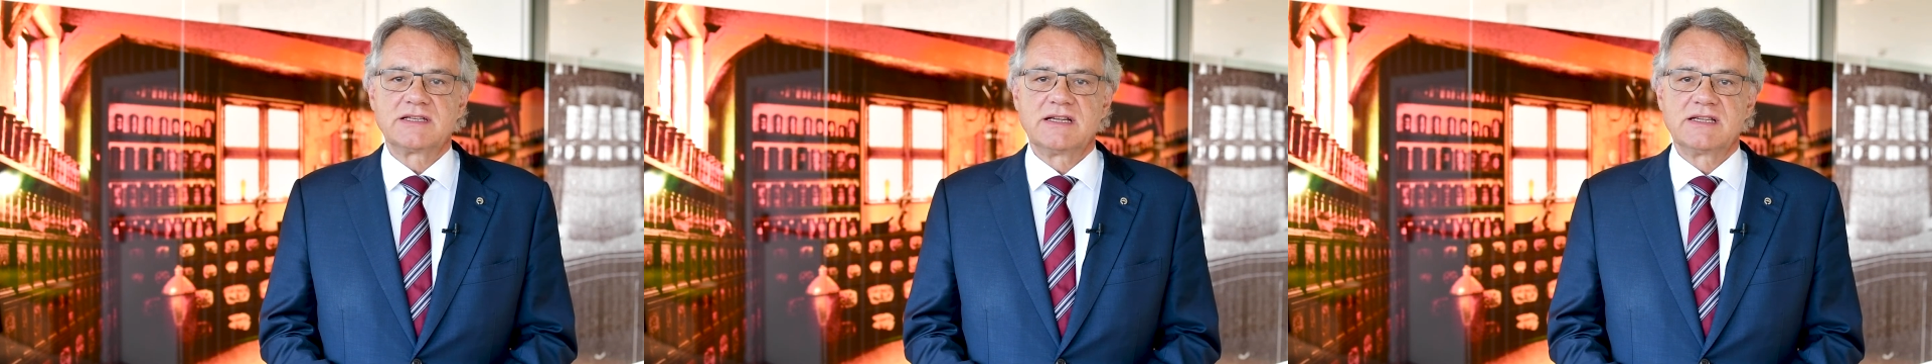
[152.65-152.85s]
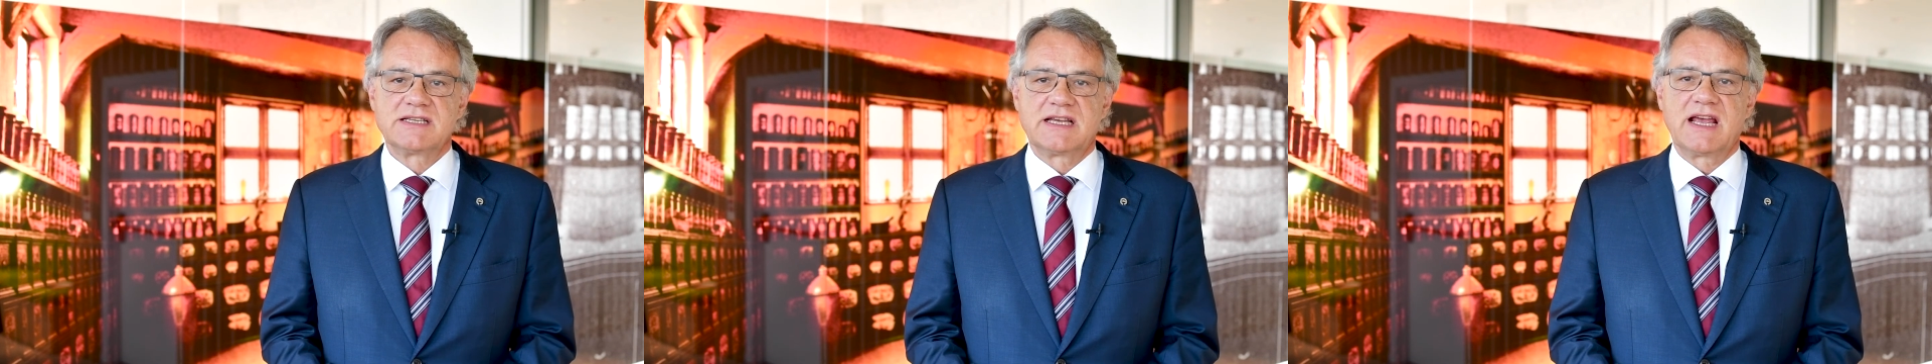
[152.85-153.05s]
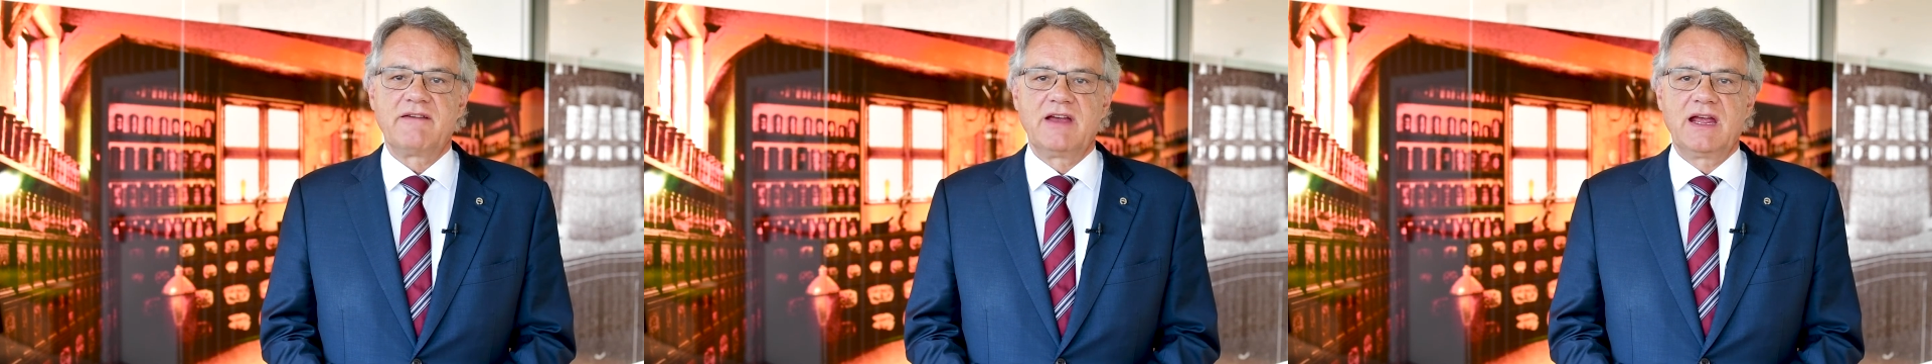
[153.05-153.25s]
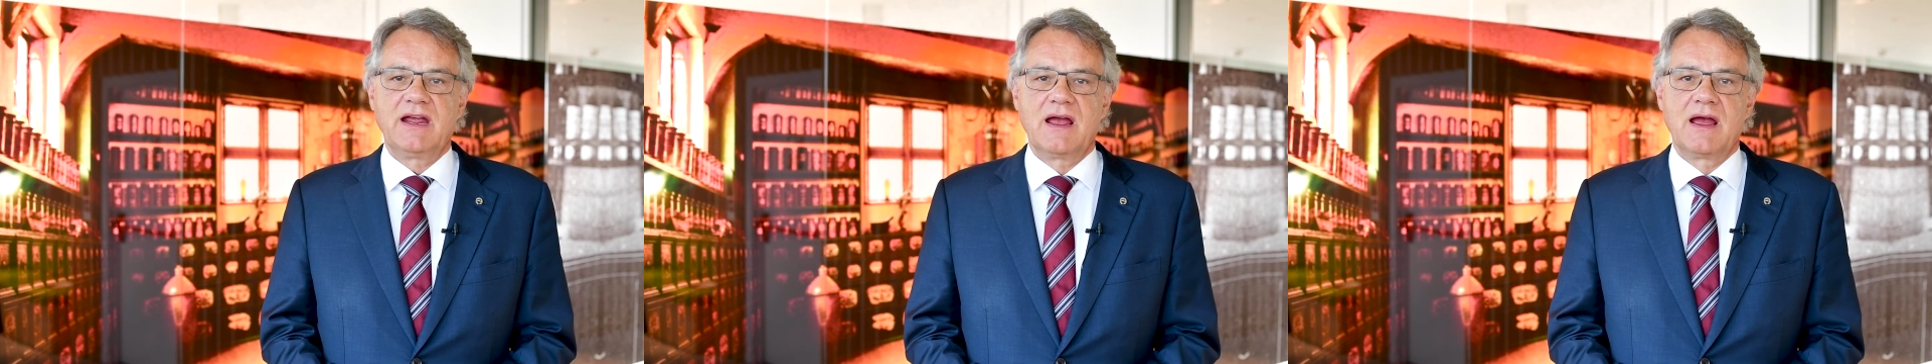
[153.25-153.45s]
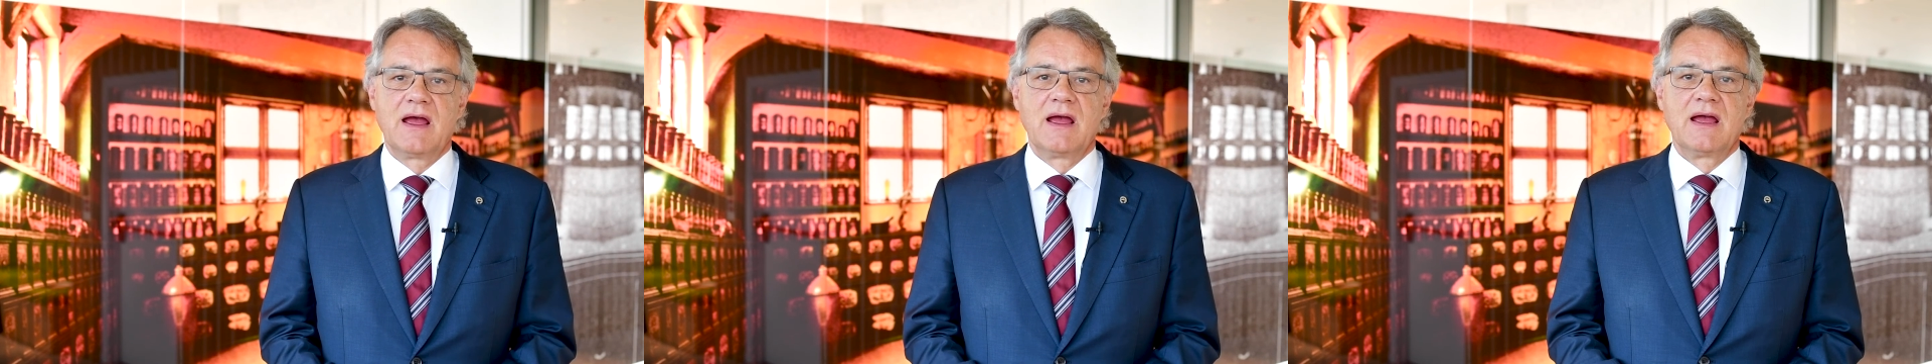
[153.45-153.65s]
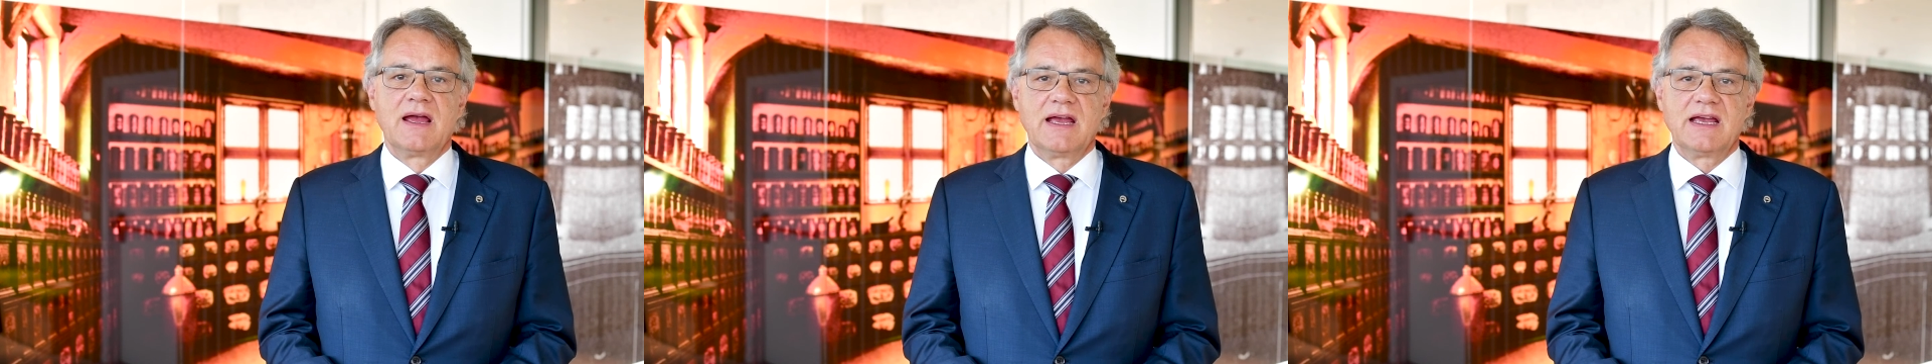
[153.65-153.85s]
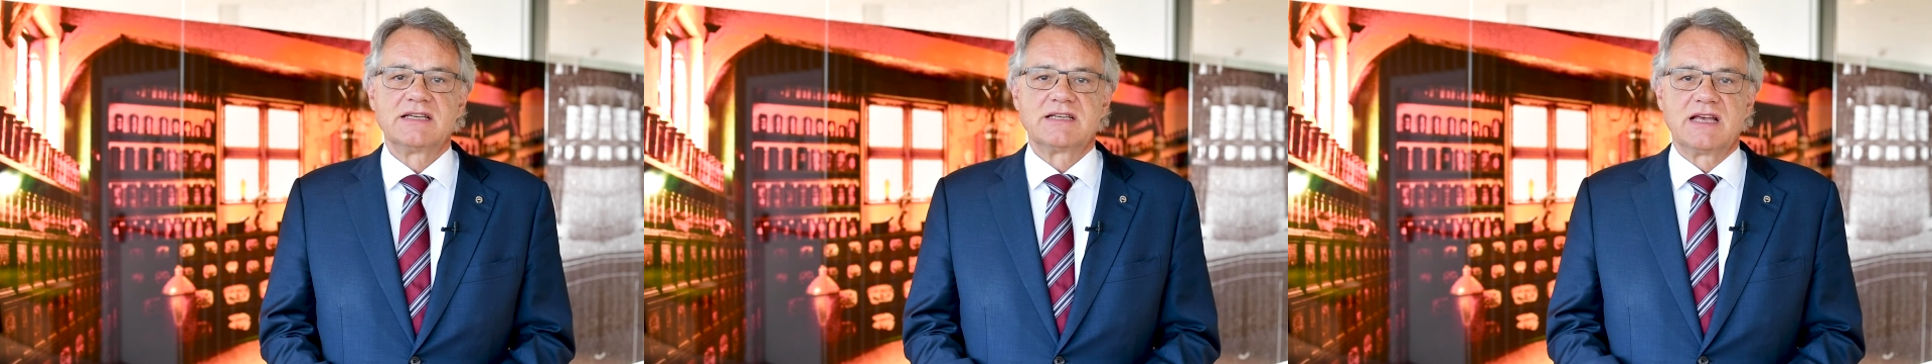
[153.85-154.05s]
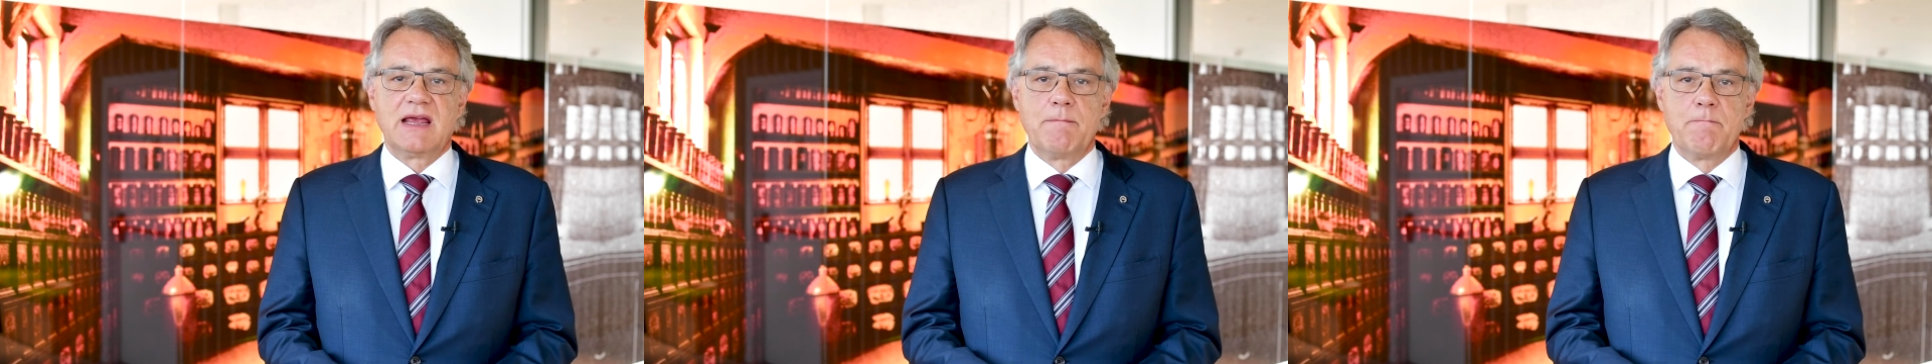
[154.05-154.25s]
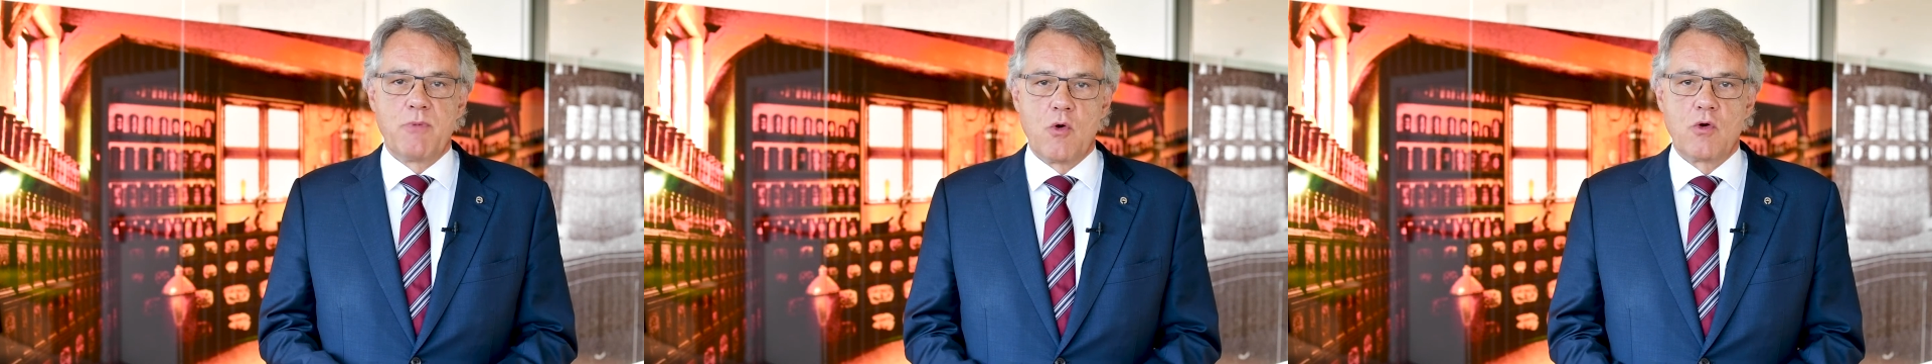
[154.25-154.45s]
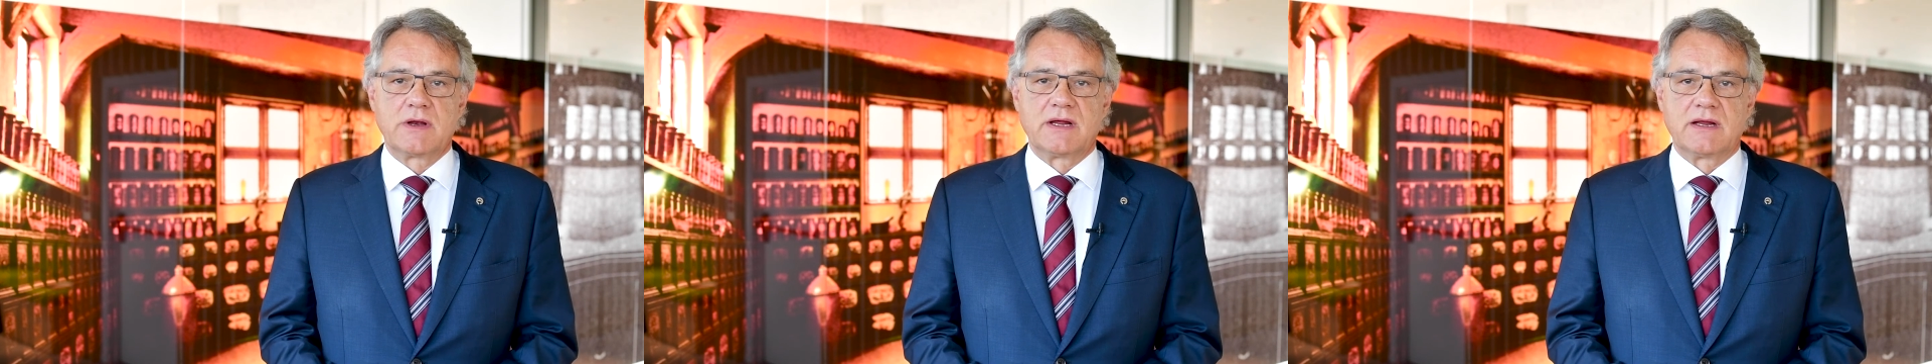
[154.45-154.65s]
in Seville is
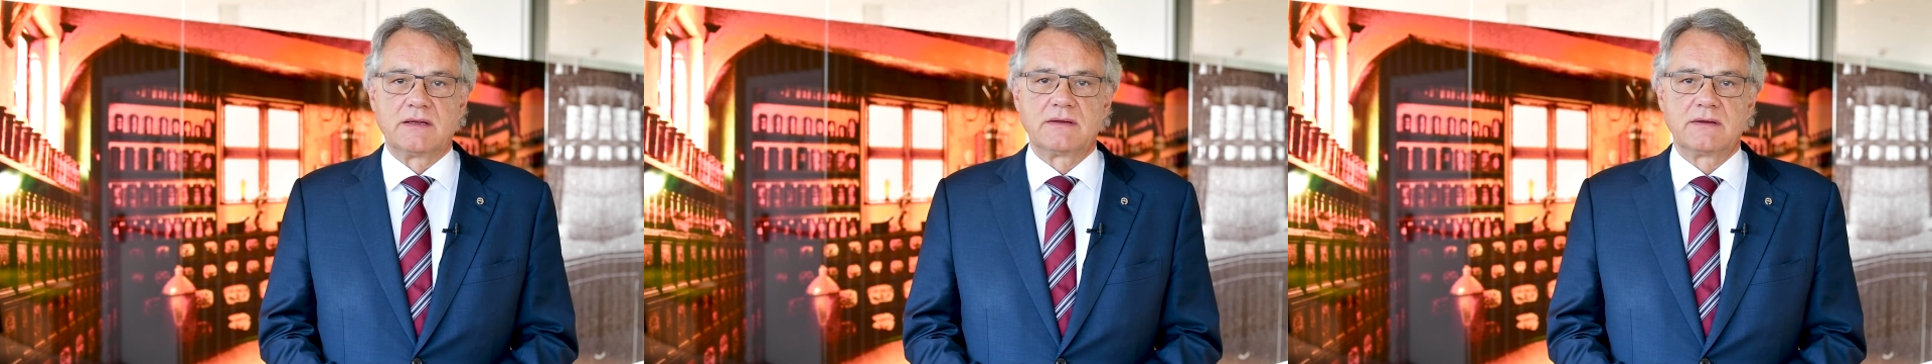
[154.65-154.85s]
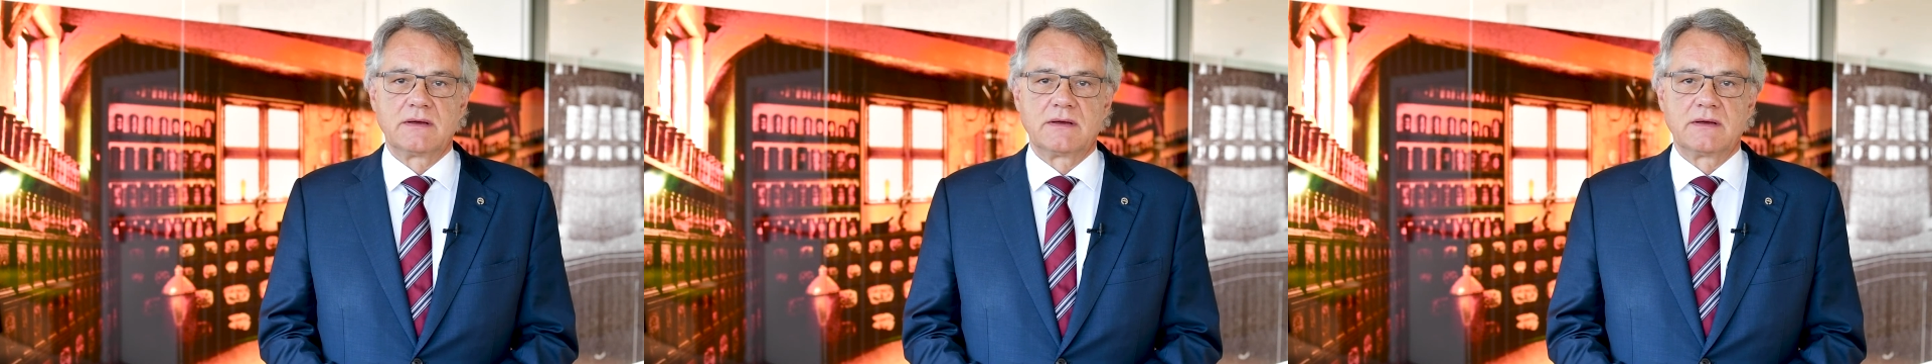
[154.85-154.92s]
important.